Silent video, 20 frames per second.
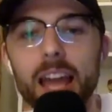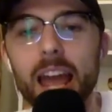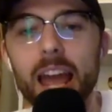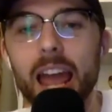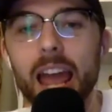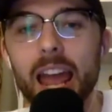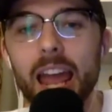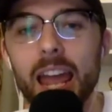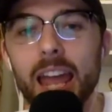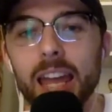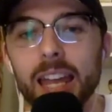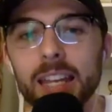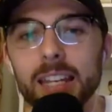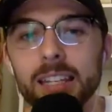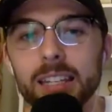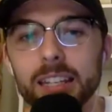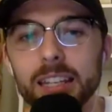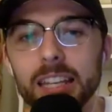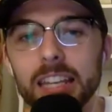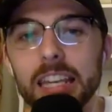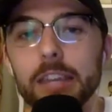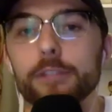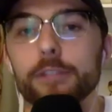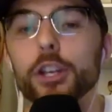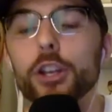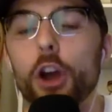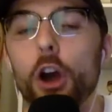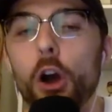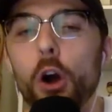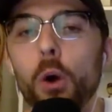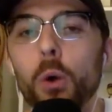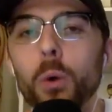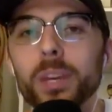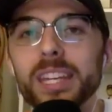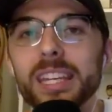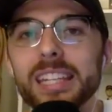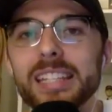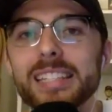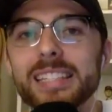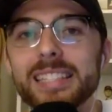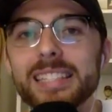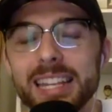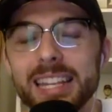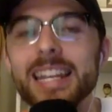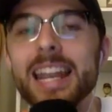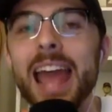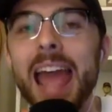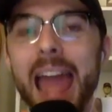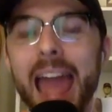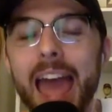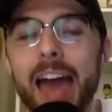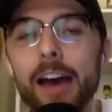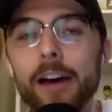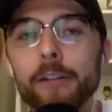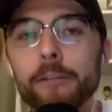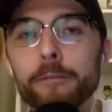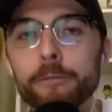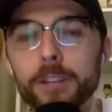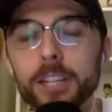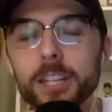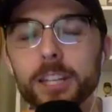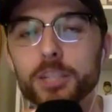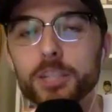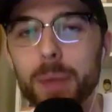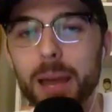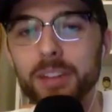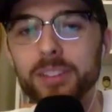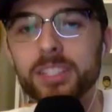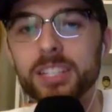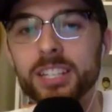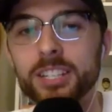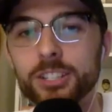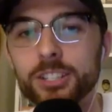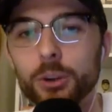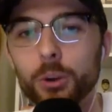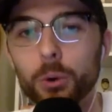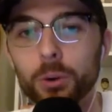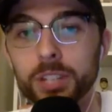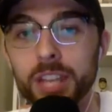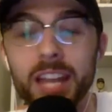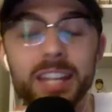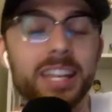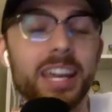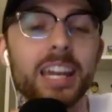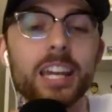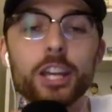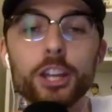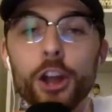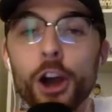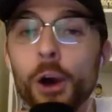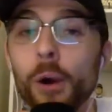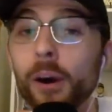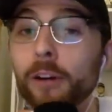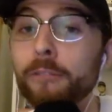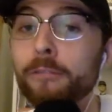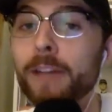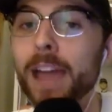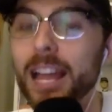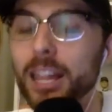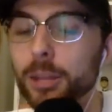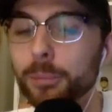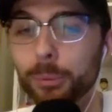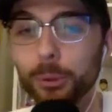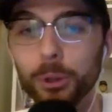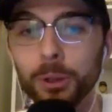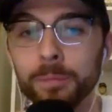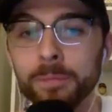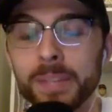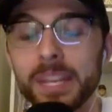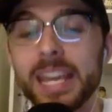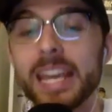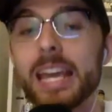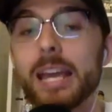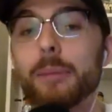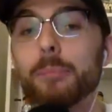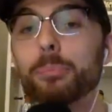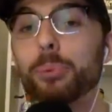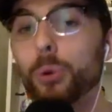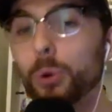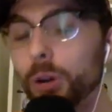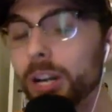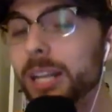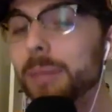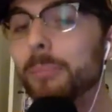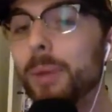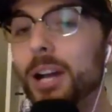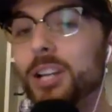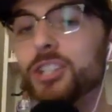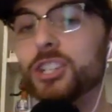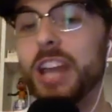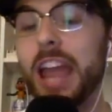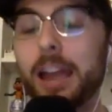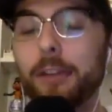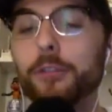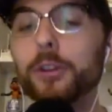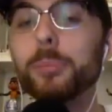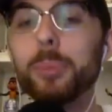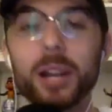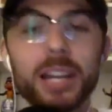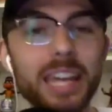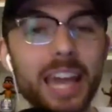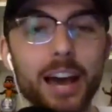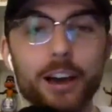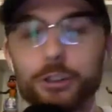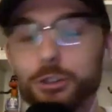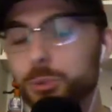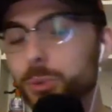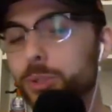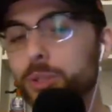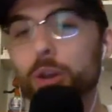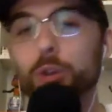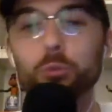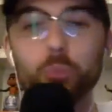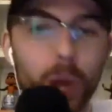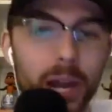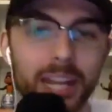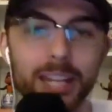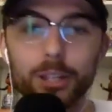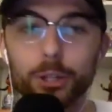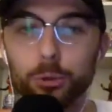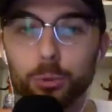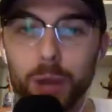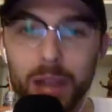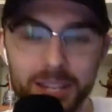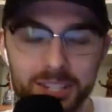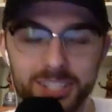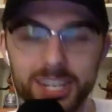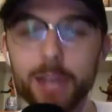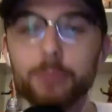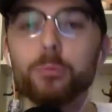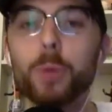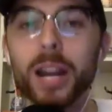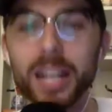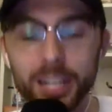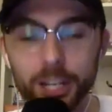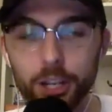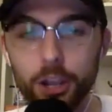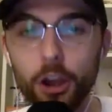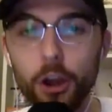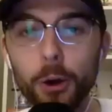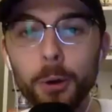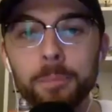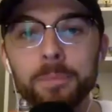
And even though he didn't have Felix Bautista or Yennier Cano available, pretty much everybody else was on regular rest and ready to go.